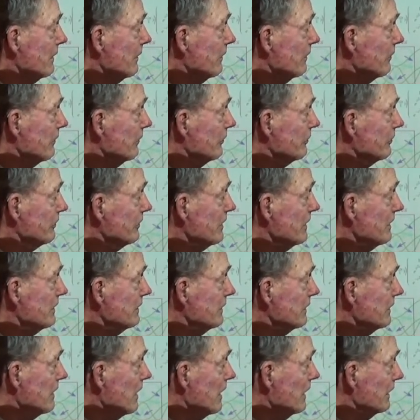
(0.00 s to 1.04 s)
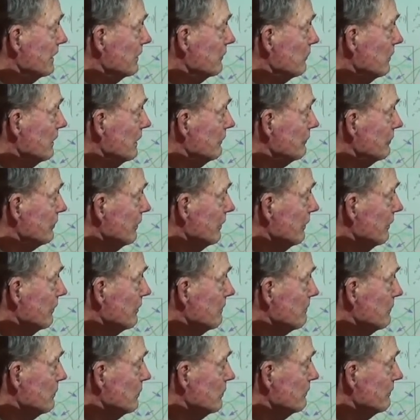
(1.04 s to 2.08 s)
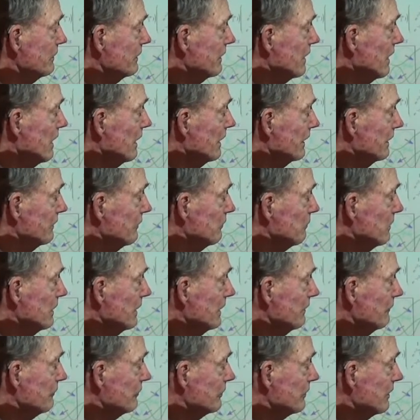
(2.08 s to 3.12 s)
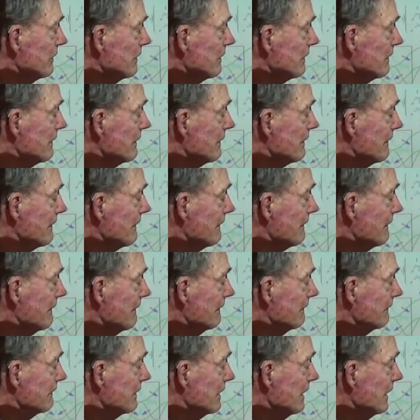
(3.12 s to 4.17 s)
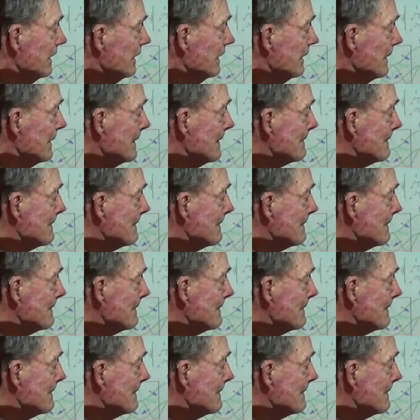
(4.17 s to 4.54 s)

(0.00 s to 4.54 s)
Here are the standing eigenwaves, here are the moving eigenwaves. Okay.